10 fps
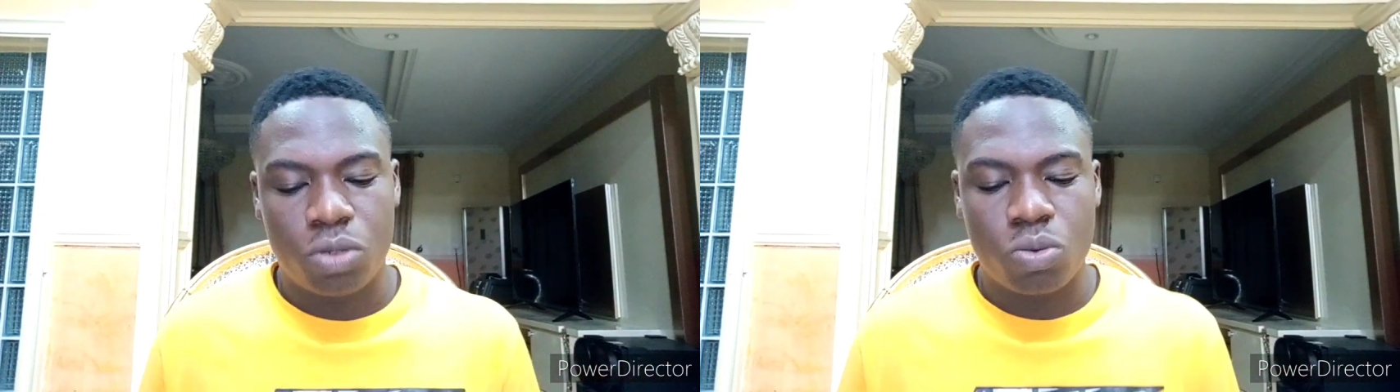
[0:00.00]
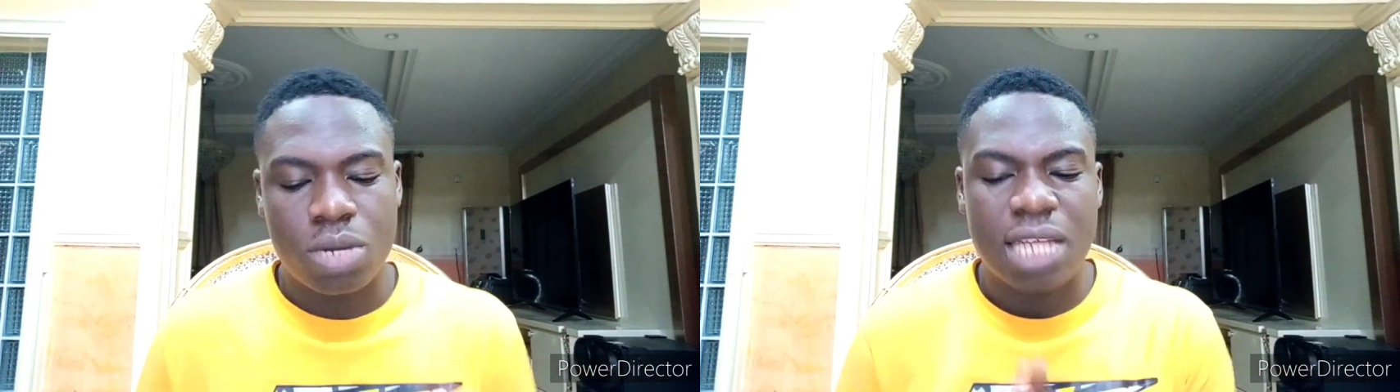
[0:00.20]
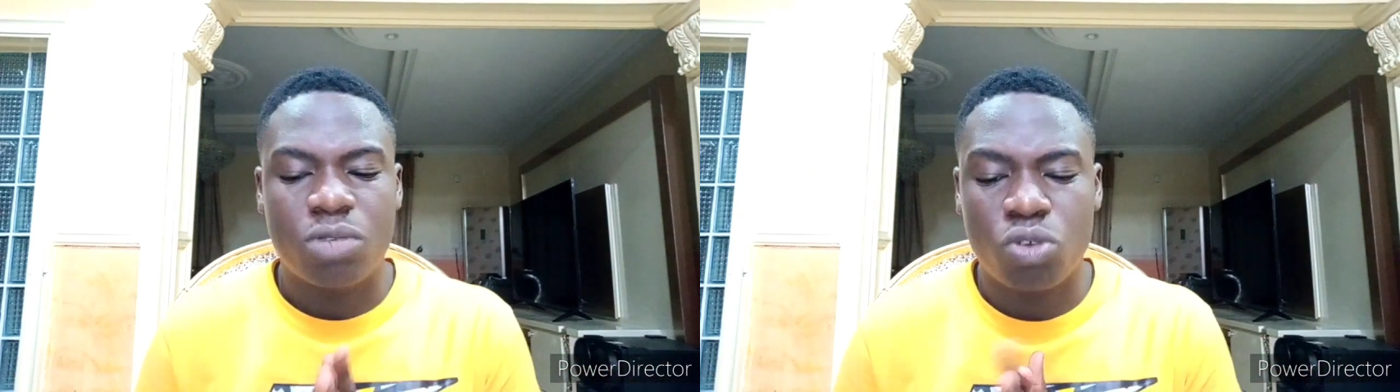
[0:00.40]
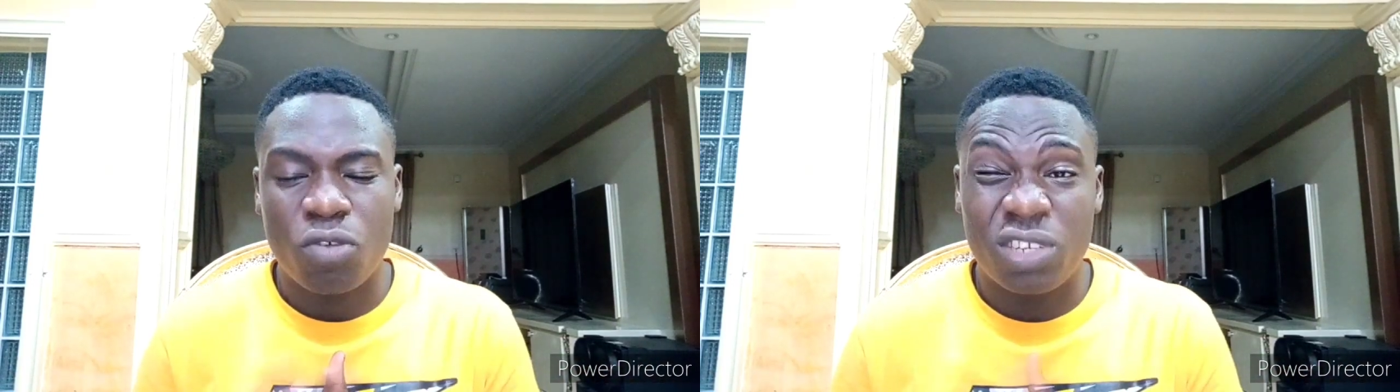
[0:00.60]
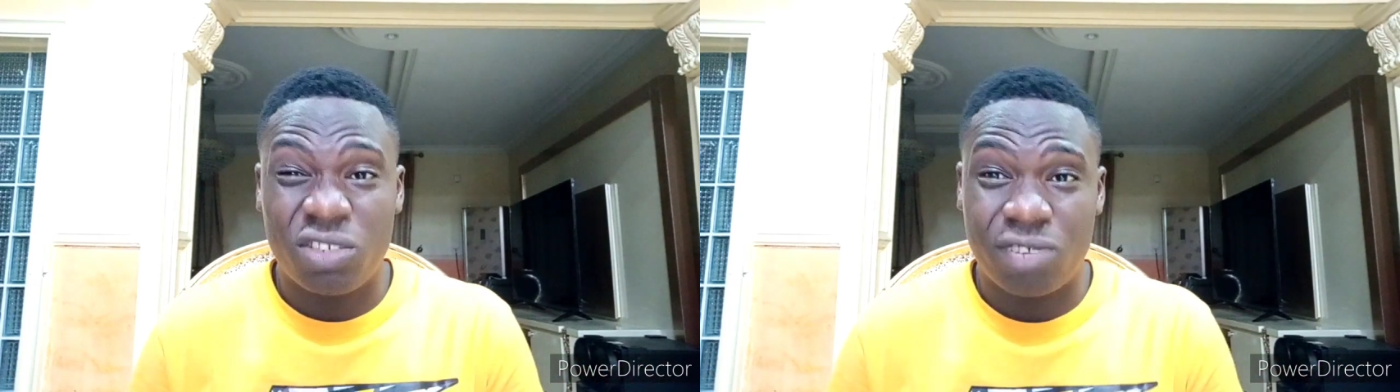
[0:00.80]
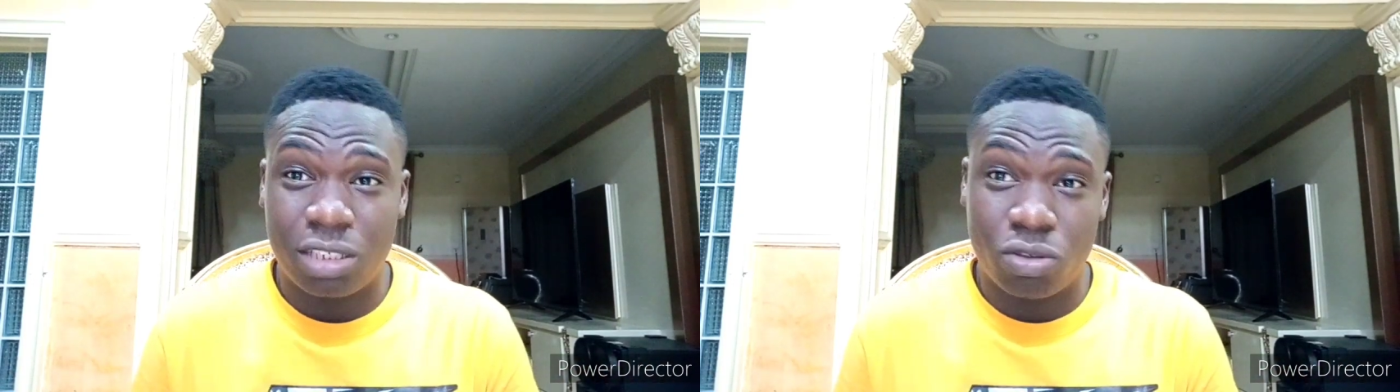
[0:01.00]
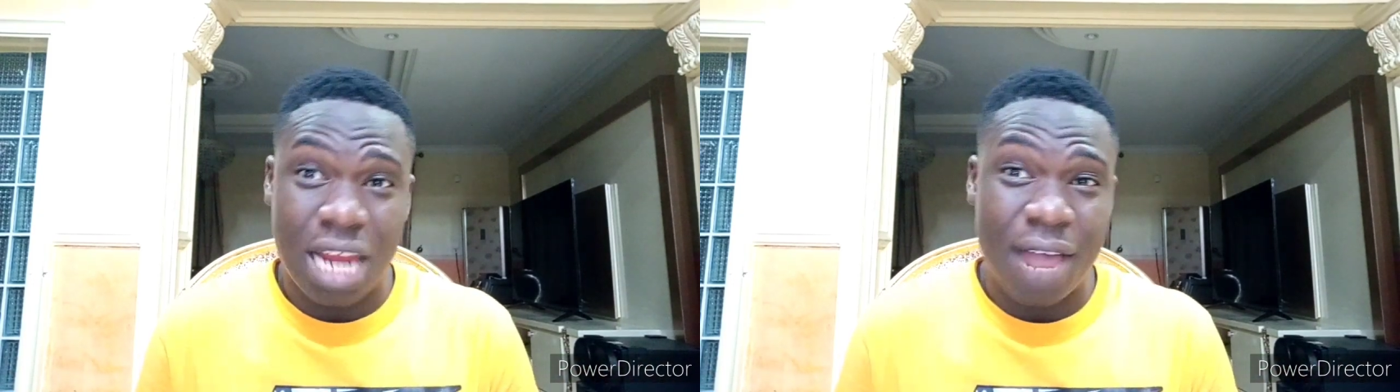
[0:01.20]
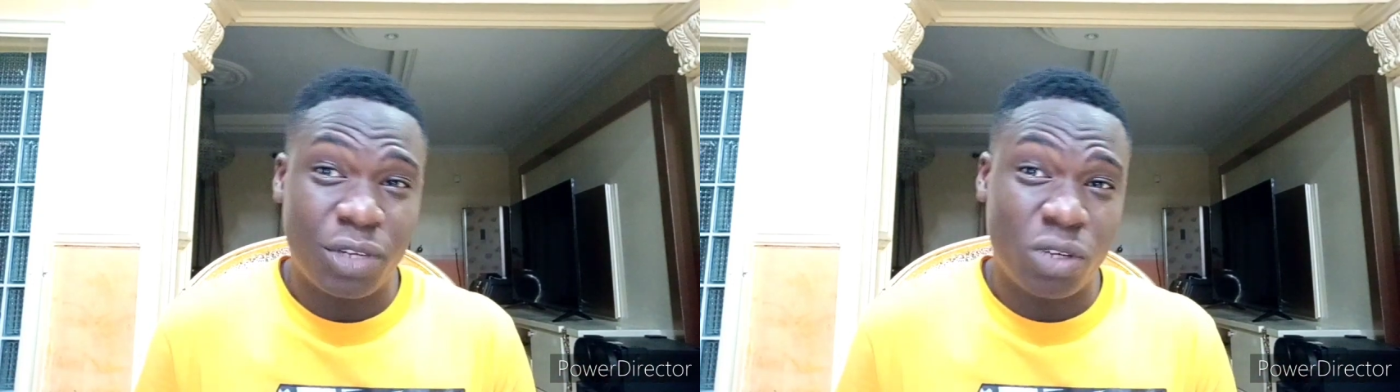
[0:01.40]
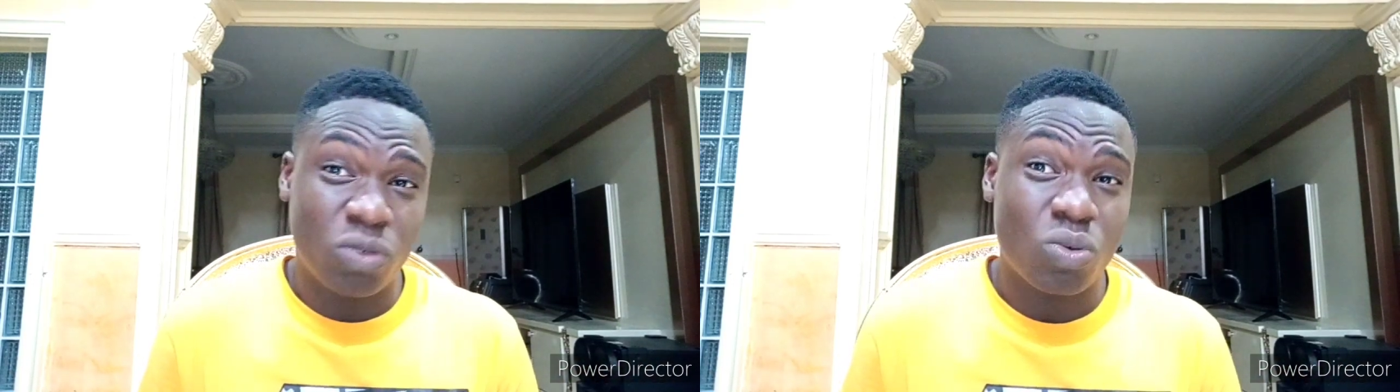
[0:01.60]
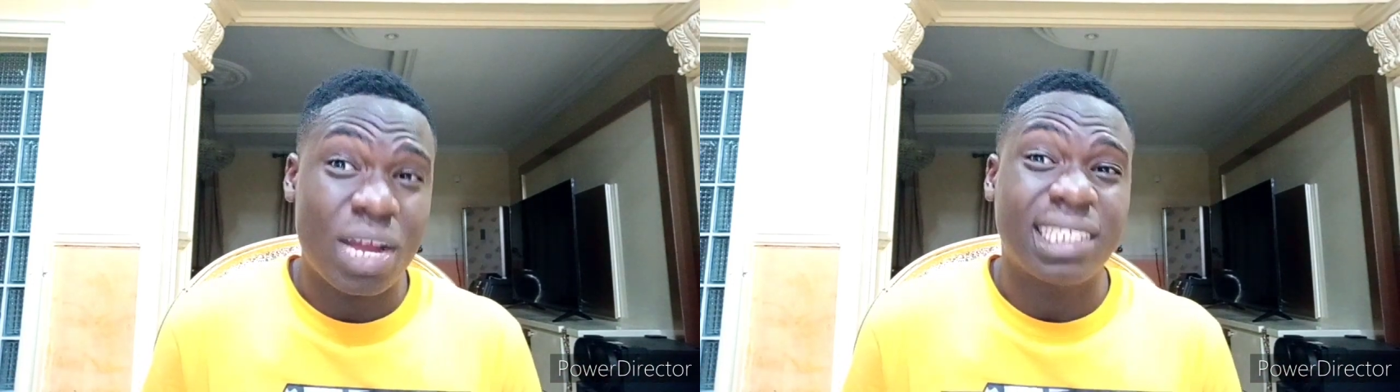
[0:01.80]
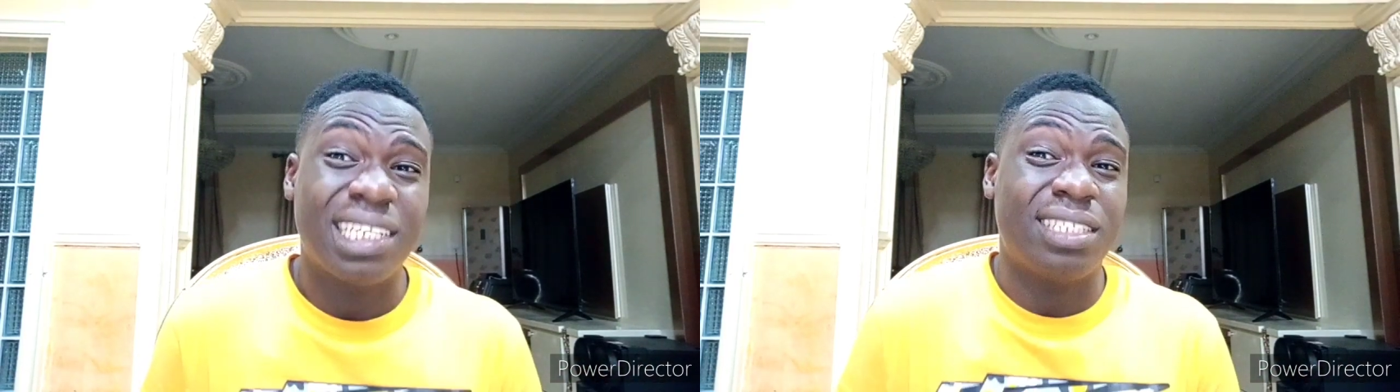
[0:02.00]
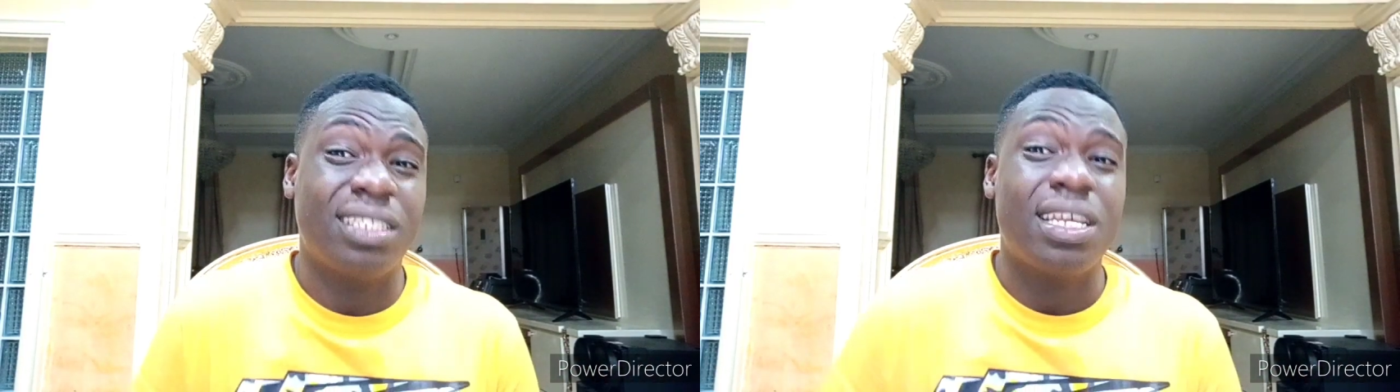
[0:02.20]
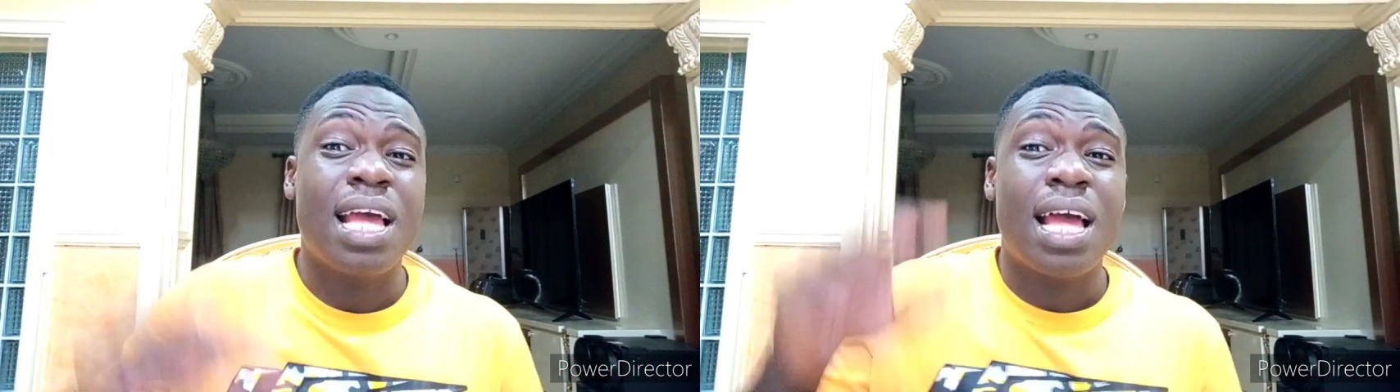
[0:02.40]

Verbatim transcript: So guys, we just finished that video. So guys, listen,